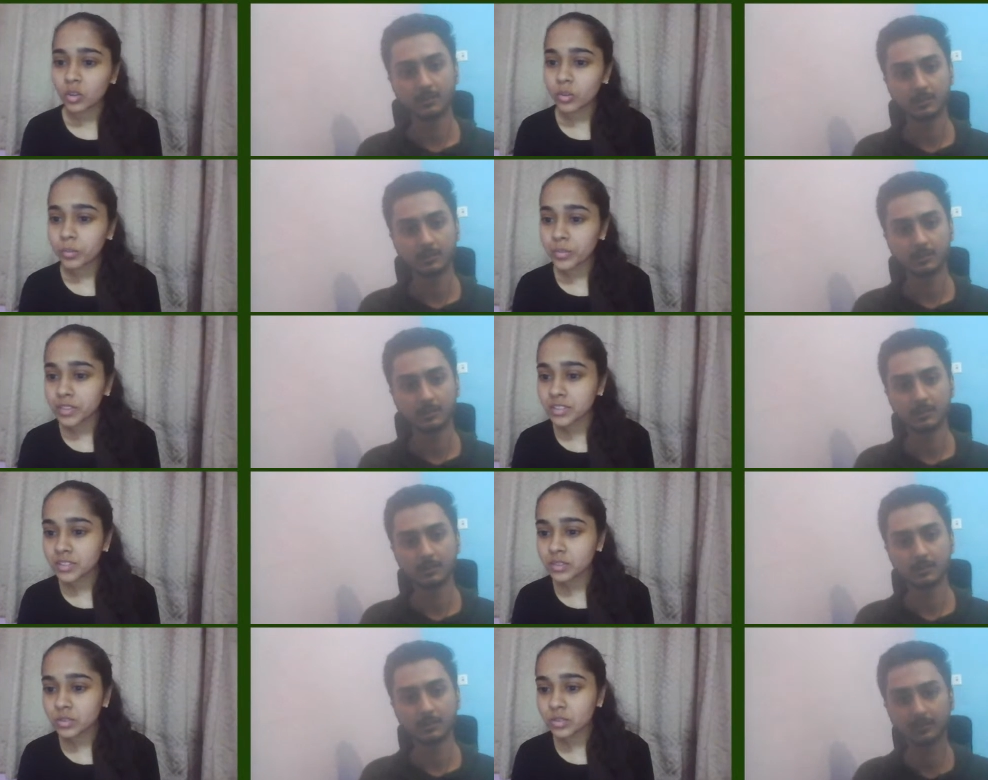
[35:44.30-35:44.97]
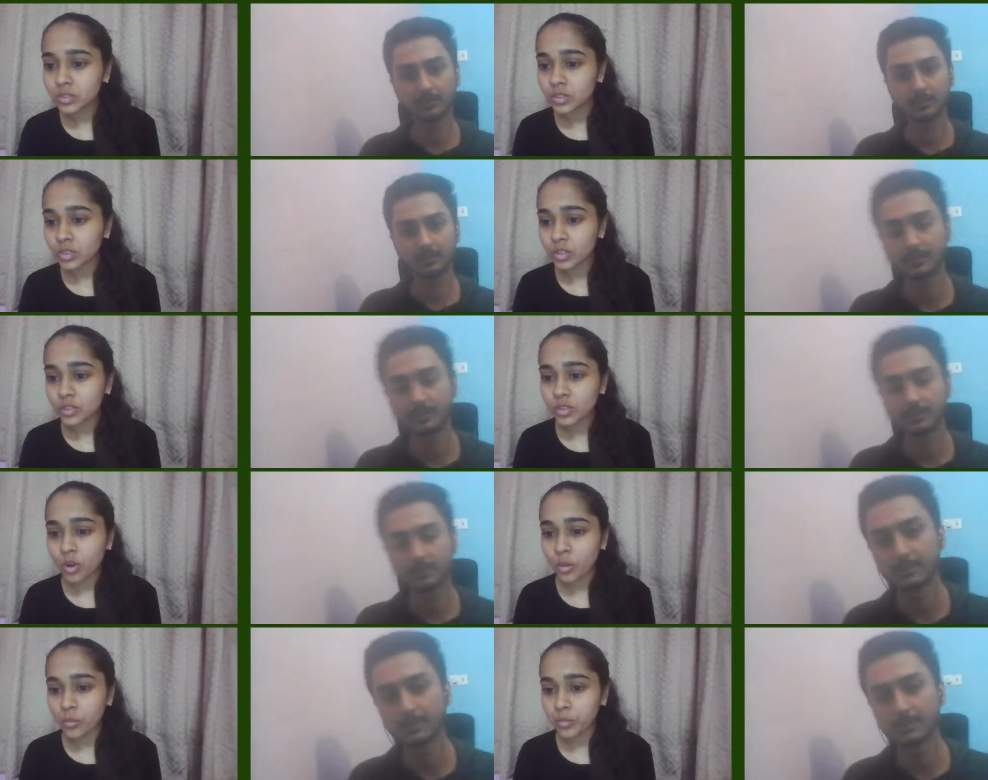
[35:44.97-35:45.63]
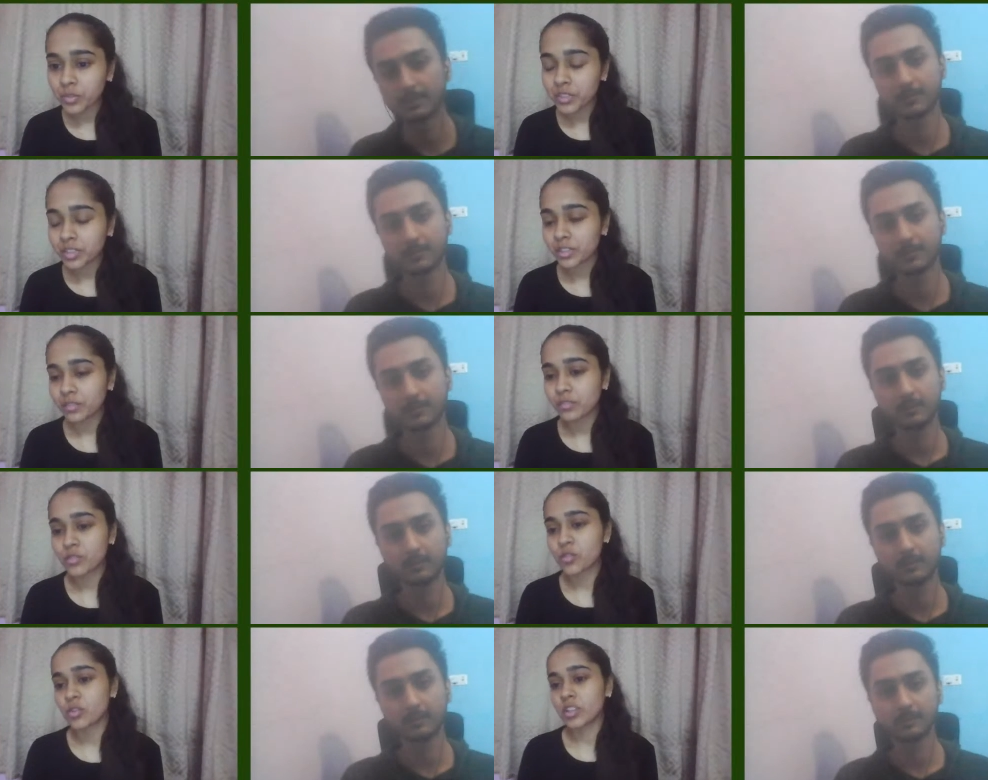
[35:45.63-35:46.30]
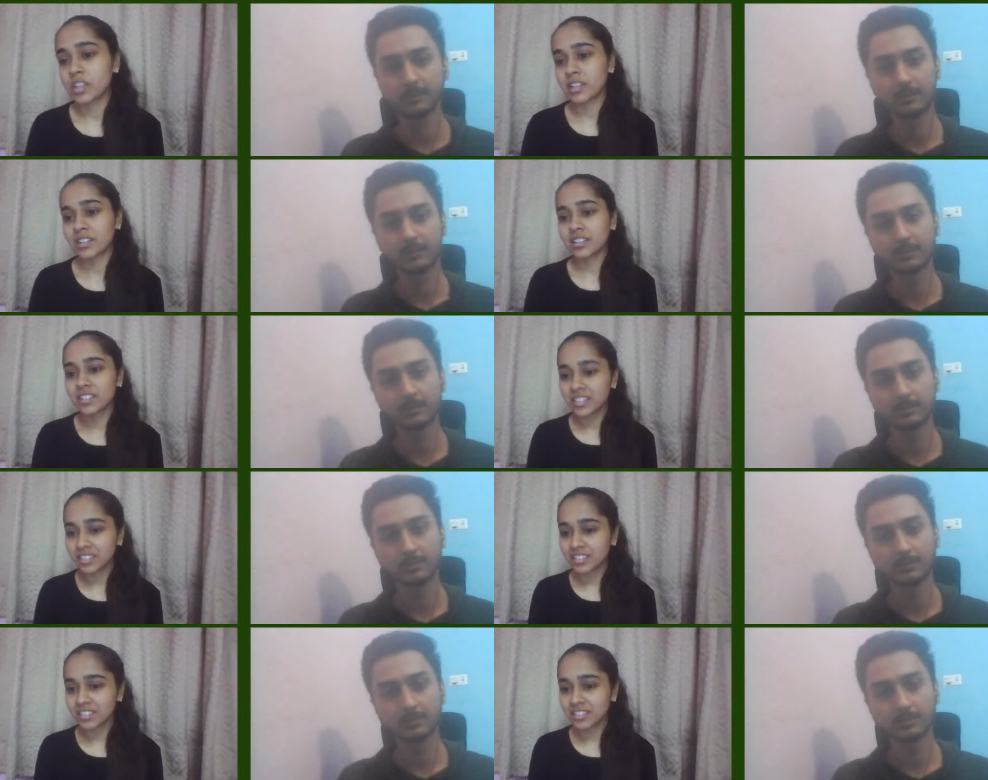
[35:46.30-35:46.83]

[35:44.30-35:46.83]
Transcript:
Speaker 1: open source or competitive coding